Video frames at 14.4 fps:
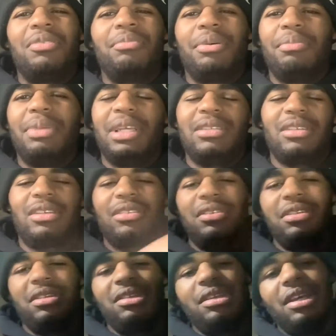But
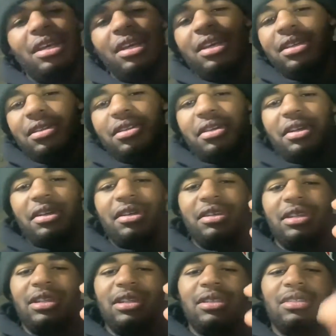basically, there
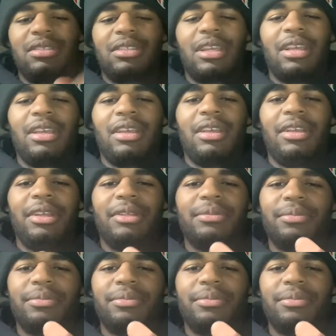is a